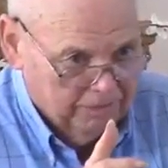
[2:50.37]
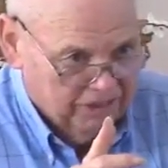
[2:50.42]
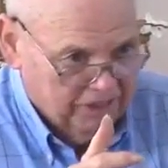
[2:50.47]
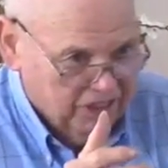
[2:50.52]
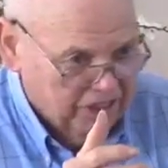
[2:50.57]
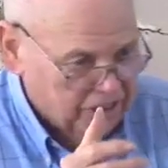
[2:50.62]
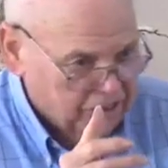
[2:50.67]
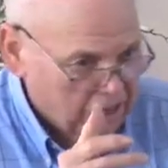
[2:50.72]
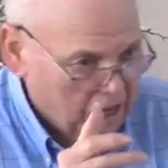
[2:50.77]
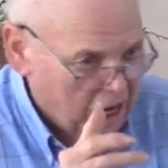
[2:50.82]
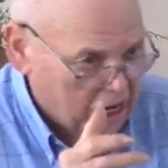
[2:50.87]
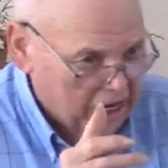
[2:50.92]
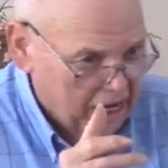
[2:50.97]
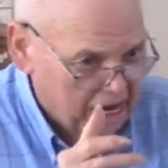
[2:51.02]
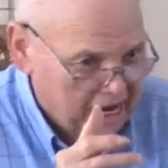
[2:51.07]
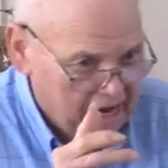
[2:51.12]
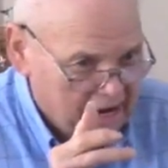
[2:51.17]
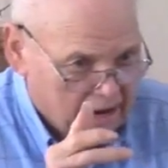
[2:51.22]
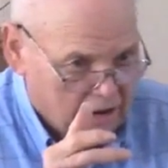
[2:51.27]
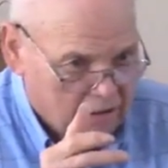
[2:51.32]
did not
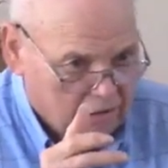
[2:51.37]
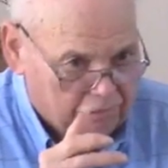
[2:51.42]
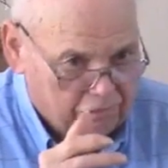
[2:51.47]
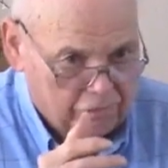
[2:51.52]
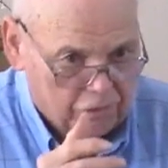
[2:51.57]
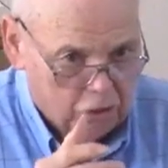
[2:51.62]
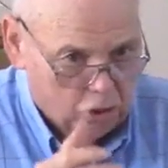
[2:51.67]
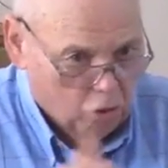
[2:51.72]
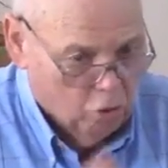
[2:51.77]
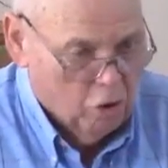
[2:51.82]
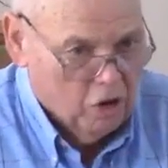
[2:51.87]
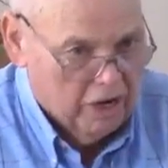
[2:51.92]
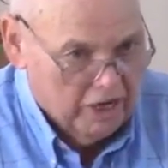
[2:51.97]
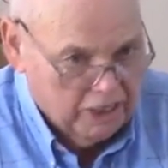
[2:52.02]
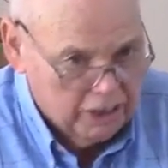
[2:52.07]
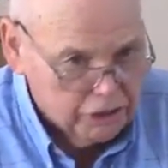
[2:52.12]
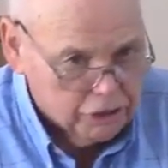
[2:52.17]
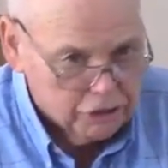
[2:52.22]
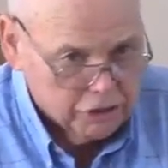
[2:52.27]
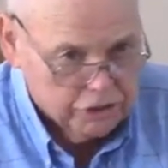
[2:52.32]
have
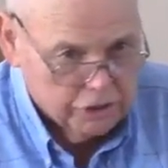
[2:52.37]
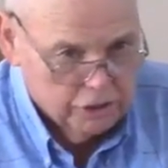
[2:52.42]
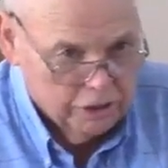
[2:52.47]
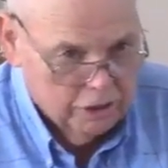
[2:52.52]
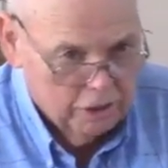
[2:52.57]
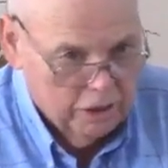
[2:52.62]
grace